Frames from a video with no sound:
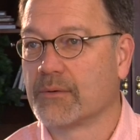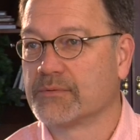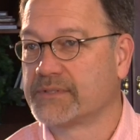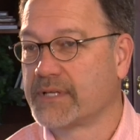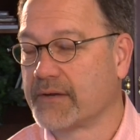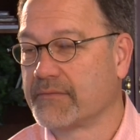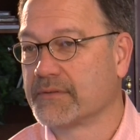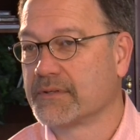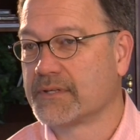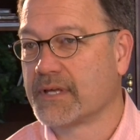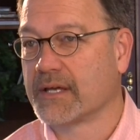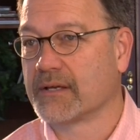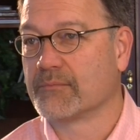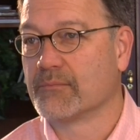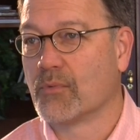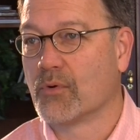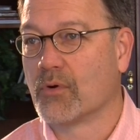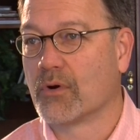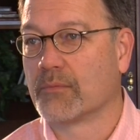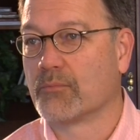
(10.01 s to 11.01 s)
was having to
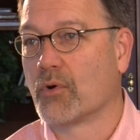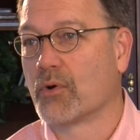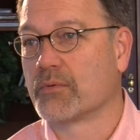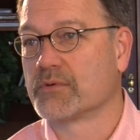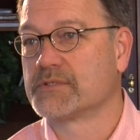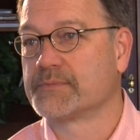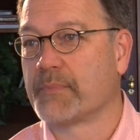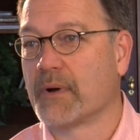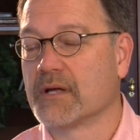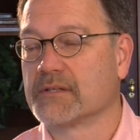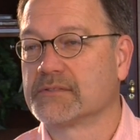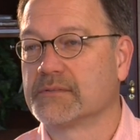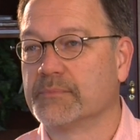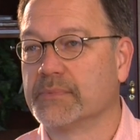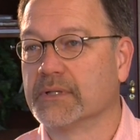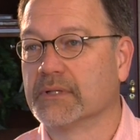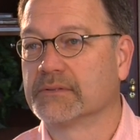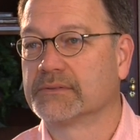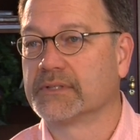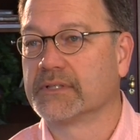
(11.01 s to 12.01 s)
take more and more
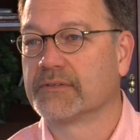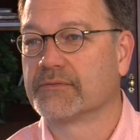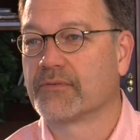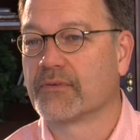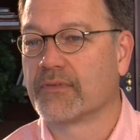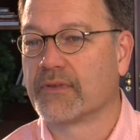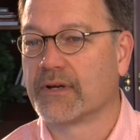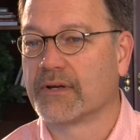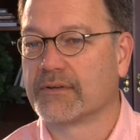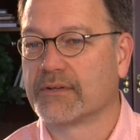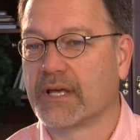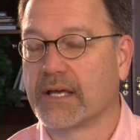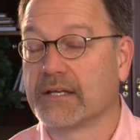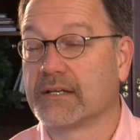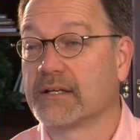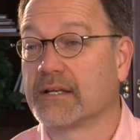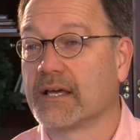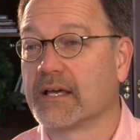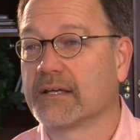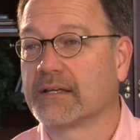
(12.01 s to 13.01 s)
responsibility for their
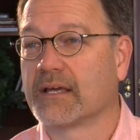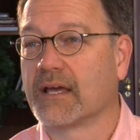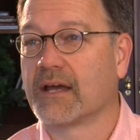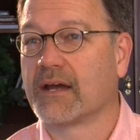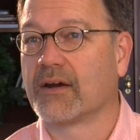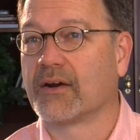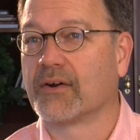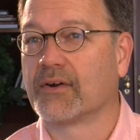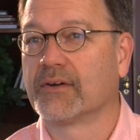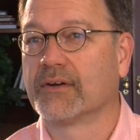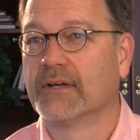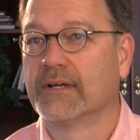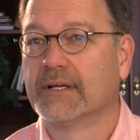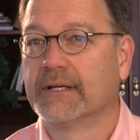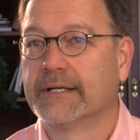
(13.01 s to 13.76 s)
day-to-day care,